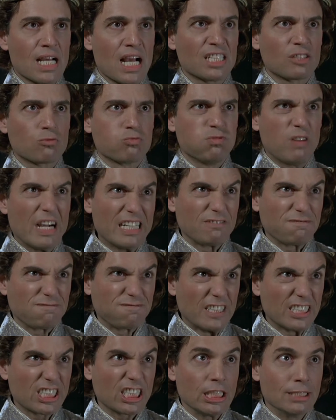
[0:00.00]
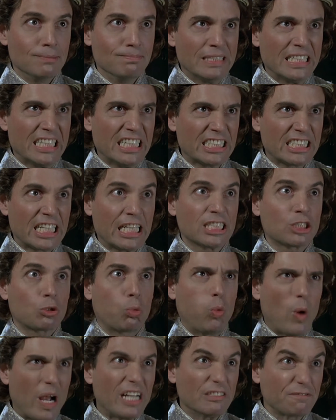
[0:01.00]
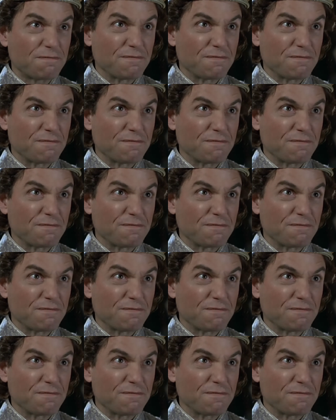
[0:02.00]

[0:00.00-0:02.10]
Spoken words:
and I'm here to tell you why I stopped